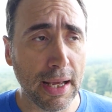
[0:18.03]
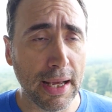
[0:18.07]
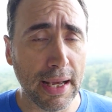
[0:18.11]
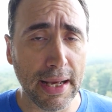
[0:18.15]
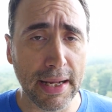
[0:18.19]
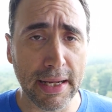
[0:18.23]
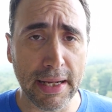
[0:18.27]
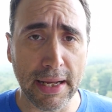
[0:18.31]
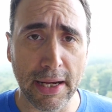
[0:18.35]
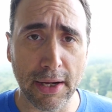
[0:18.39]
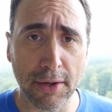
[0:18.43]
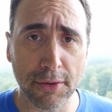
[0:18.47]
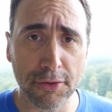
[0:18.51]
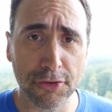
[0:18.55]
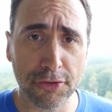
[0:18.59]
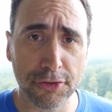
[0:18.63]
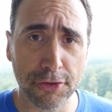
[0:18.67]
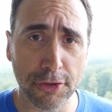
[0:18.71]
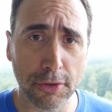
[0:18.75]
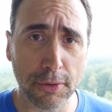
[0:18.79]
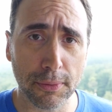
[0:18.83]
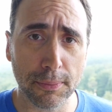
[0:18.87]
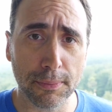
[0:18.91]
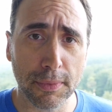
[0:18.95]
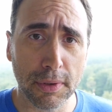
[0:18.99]
Anyhow,
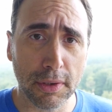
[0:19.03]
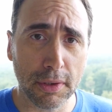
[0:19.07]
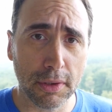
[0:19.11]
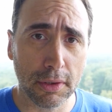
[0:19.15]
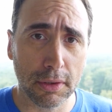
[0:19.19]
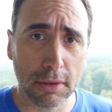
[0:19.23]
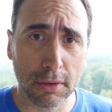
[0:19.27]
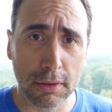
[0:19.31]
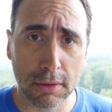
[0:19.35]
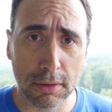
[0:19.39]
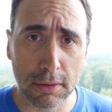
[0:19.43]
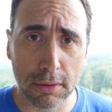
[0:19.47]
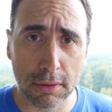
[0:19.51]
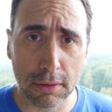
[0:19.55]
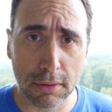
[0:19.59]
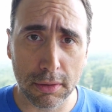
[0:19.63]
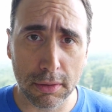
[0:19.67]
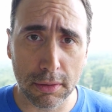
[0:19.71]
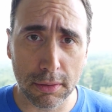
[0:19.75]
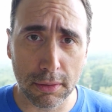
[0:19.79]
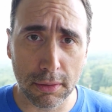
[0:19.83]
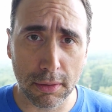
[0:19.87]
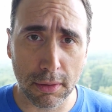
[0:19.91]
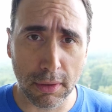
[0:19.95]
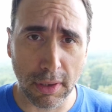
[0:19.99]
so
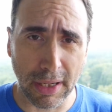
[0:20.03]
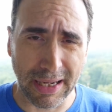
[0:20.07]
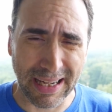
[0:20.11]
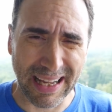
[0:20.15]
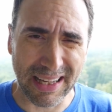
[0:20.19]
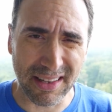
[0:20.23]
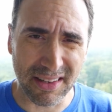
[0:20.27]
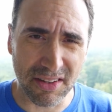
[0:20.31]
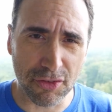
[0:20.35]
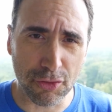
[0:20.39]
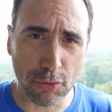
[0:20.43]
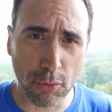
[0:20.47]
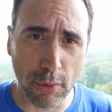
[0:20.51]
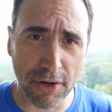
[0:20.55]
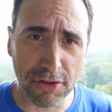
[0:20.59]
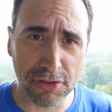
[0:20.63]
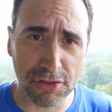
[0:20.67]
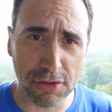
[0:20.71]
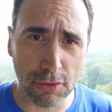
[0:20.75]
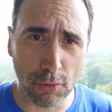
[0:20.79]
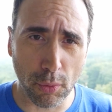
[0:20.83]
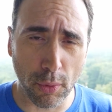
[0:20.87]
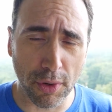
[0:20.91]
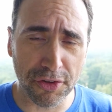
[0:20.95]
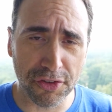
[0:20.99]
I get this
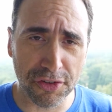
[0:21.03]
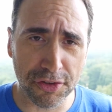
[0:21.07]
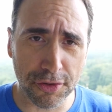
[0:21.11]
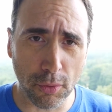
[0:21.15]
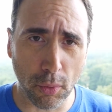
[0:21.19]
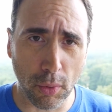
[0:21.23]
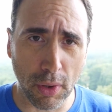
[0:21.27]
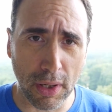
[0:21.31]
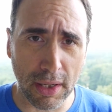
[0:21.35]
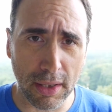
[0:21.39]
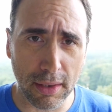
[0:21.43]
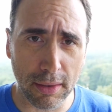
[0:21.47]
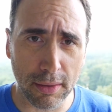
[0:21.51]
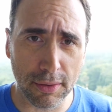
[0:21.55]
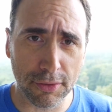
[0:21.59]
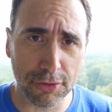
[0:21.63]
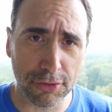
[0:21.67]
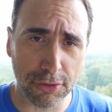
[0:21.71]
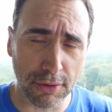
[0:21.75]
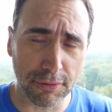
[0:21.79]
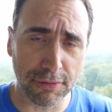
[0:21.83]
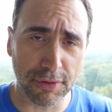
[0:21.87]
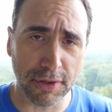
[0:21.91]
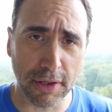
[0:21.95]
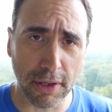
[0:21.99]
question once in a while,
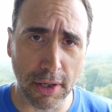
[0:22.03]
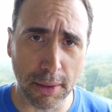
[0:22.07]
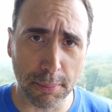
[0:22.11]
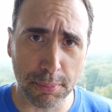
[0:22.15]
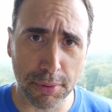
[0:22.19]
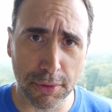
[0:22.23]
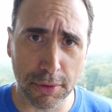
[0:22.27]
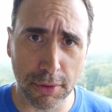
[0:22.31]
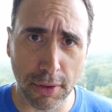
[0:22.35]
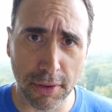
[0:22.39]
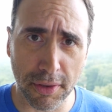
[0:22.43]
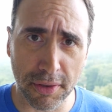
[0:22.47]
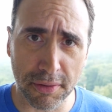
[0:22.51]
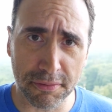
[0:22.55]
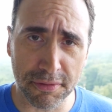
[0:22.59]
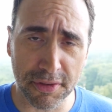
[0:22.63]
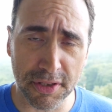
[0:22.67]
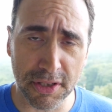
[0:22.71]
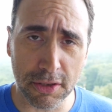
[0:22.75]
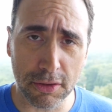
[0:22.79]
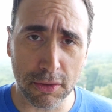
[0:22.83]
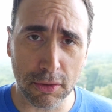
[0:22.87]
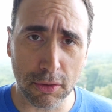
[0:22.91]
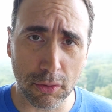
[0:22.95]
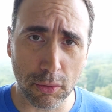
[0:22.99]
so I figured I'd put it on a
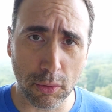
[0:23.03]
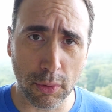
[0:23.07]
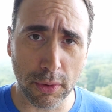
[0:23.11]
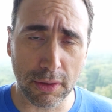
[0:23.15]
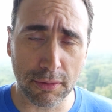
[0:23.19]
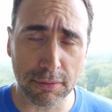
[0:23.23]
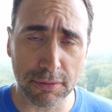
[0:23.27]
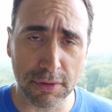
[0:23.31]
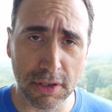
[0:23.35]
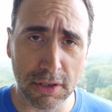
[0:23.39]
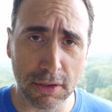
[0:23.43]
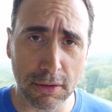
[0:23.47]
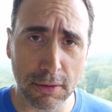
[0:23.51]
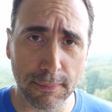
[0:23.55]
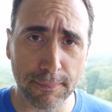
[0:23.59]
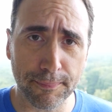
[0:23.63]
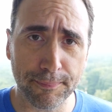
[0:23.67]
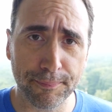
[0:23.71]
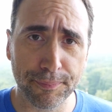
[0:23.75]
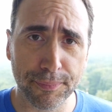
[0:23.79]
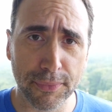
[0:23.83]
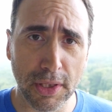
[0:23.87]
video, quick video.